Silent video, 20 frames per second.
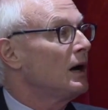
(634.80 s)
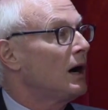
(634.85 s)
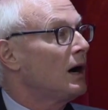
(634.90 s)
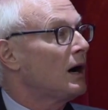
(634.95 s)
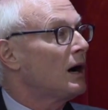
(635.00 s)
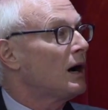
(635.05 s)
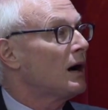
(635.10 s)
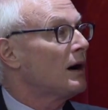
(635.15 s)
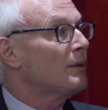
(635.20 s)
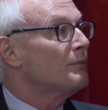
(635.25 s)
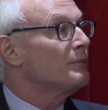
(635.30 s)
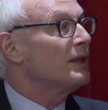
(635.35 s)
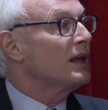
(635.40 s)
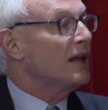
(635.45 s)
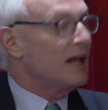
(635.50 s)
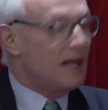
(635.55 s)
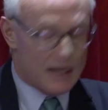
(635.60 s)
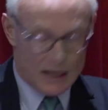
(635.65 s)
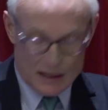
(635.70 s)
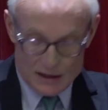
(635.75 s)

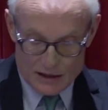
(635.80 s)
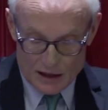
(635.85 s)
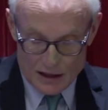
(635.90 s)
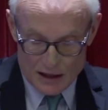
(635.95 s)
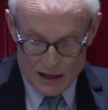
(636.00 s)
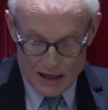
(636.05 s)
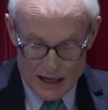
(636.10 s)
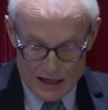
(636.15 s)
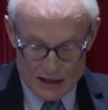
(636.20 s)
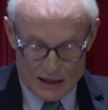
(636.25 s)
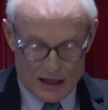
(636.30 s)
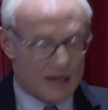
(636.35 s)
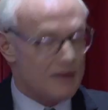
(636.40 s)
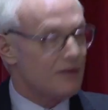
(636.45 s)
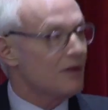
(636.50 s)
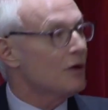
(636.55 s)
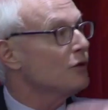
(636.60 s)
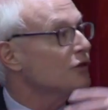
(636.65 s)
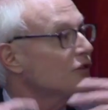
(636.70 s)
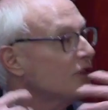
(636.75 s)

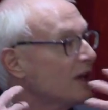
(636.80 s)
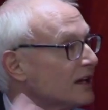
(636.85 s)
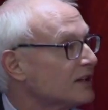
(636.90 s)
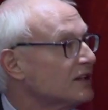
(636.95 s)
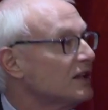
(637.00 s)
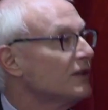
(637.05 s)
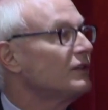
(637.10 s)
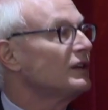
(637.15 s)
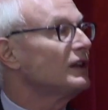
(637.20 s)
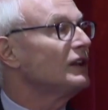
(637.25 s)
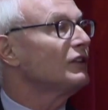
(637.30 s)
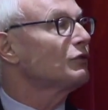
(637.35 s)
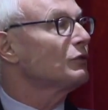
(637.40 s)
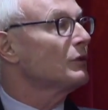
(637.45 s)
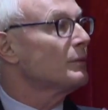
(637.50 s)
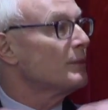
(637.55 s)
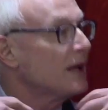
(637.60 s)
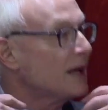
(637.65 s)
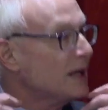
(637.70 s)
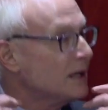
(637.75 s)
And those activities
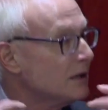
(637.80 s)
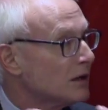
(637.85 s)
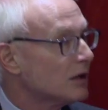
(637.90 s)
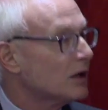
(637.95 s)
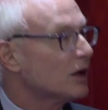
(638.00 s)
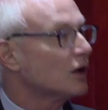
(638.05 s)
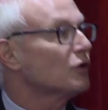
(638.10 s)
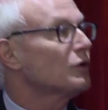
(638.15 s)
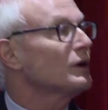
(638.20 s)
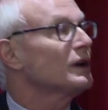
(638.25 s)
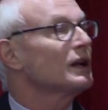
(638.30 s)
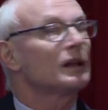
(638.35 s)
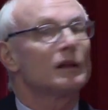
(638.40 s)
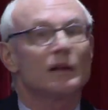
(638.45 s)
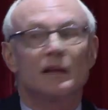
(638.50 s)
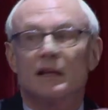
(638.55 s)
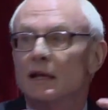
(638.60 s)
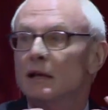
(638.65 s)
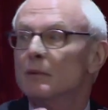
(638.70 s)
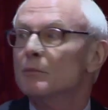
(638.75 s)
remain
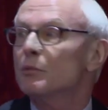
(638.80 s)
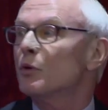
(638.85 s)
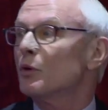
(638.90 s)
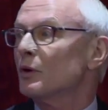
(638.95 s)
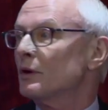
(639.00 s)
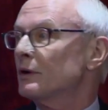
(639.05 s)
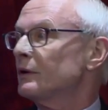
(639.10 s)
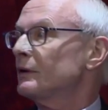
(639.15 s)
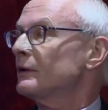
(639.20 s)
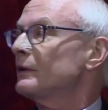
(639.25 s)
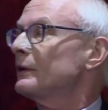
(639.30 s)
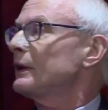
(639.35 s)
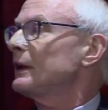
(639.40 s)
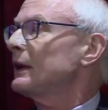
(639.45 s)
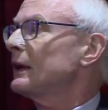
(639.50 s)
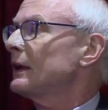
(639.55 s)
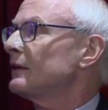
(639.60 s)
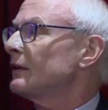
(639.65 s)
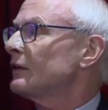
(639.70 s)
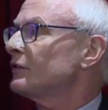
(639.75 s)
critically important.
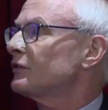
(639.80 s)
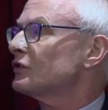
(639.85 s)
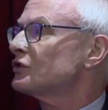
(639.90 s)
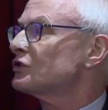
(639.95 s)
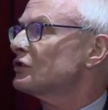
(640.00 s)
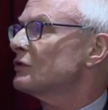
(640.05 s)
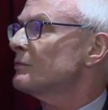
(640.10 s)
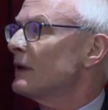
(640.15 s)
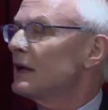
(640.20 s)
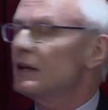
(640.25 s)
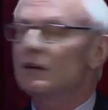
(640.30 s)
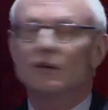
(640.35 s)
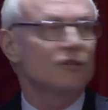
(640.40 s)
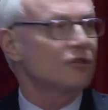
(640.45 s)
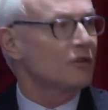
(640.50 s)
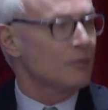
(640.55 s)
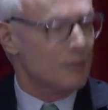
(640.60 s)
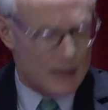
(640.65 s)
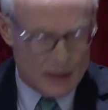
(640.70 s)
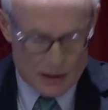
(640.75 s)
And there's a
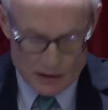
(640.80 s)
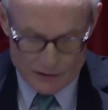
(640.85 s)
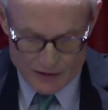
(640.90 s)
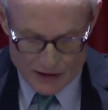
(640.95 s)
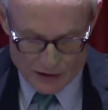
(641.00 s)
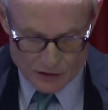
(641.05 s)
tremendous amount of